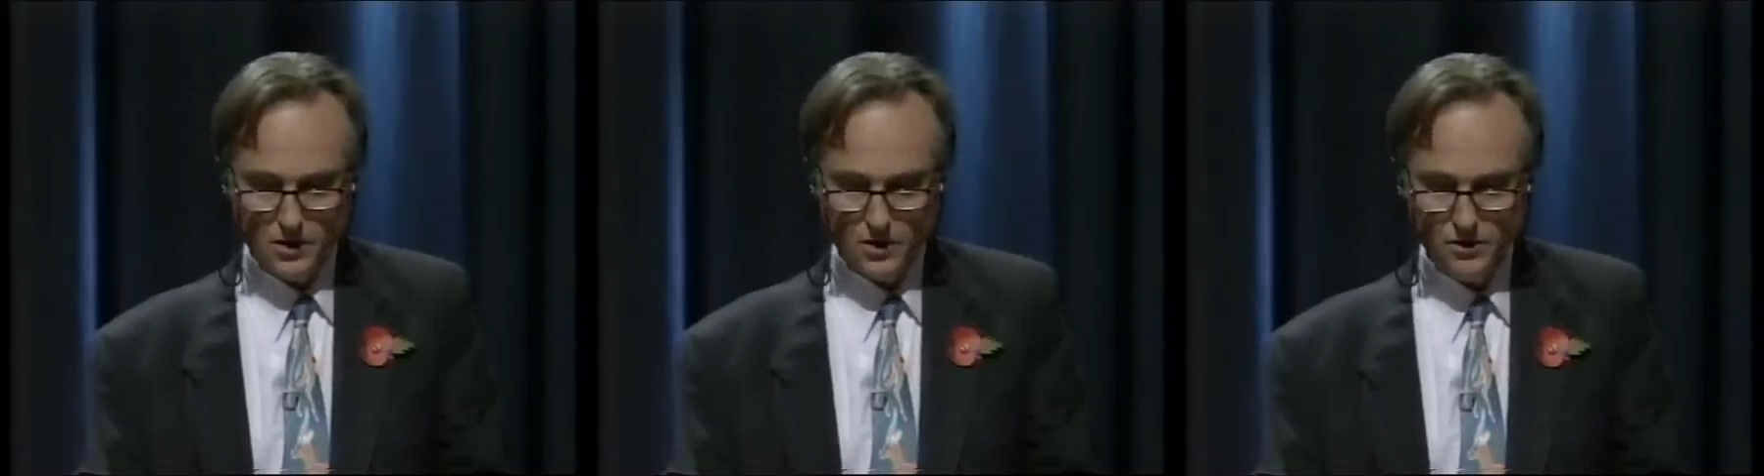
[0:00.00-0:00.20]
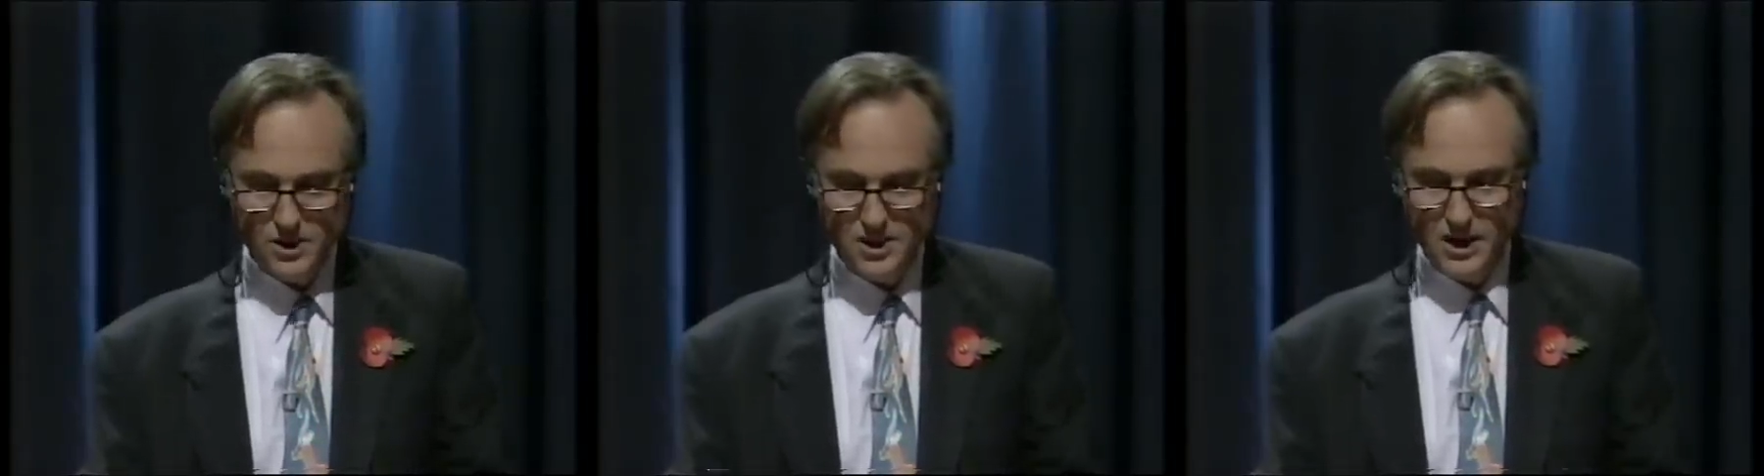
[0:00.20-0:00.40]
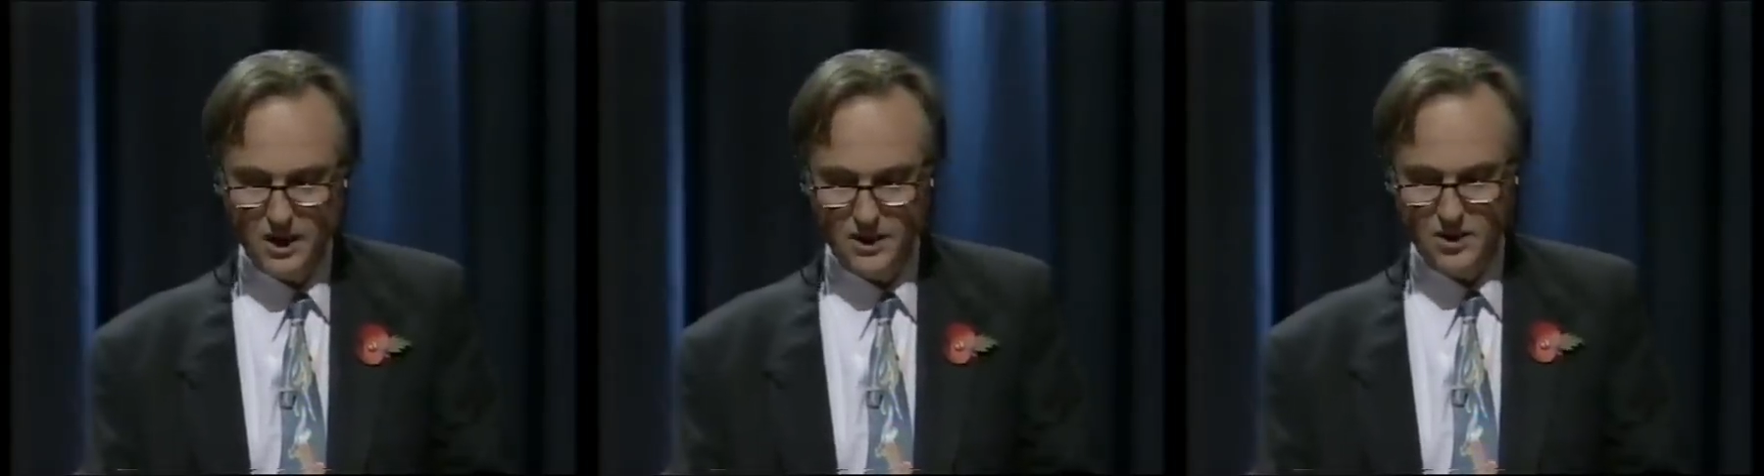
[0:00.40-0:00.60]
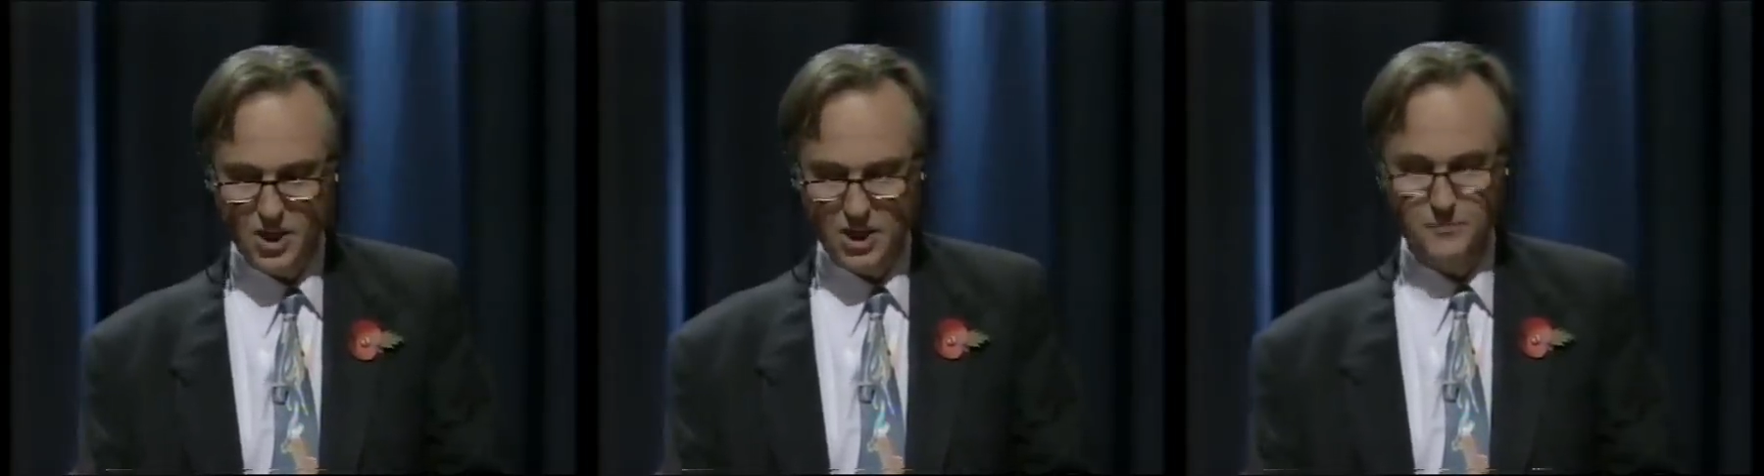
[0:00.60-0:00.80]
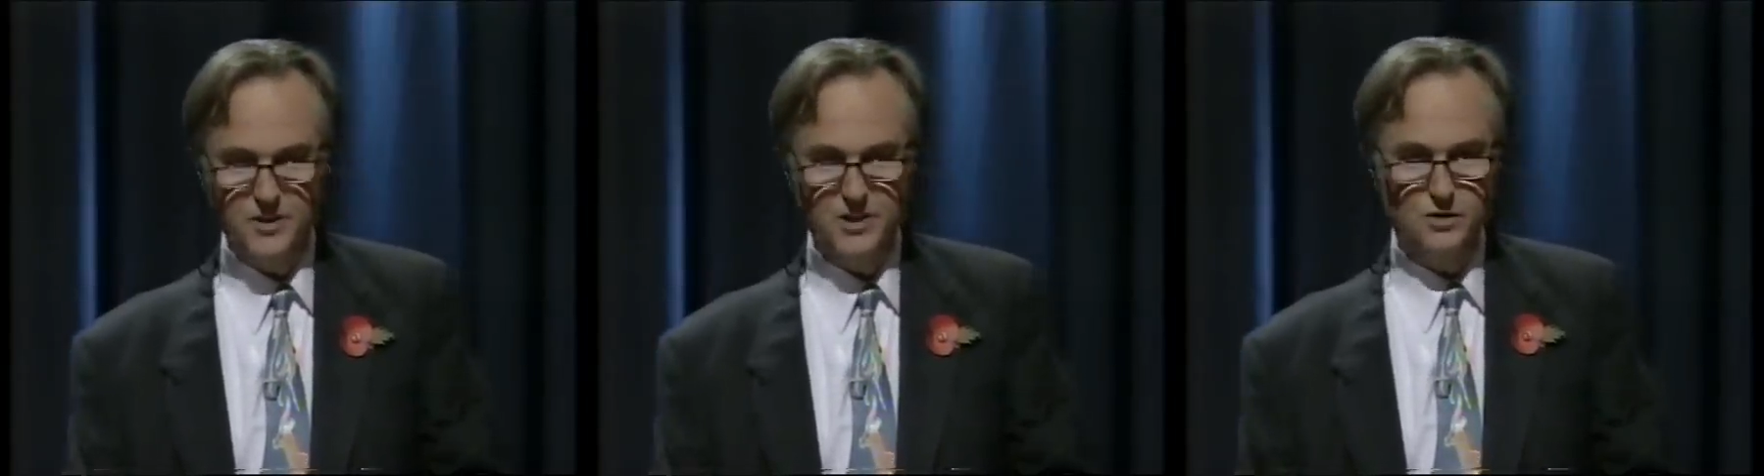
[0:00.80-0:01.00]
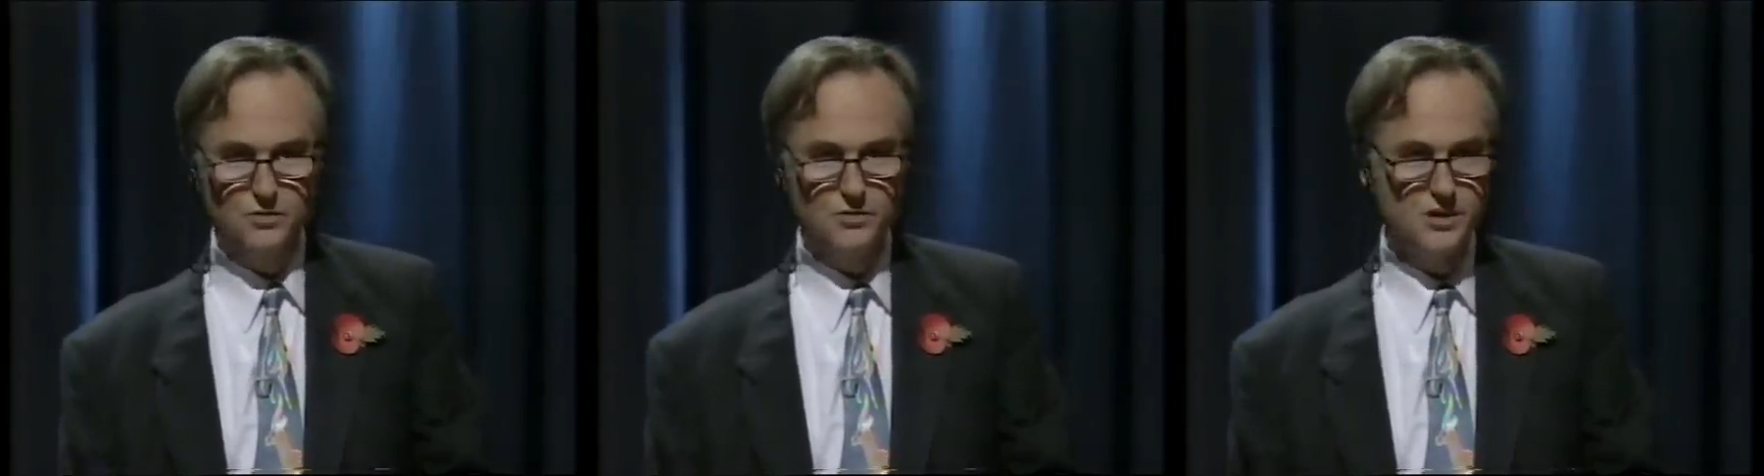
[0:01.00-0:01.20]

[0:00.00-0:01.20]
Could science just be too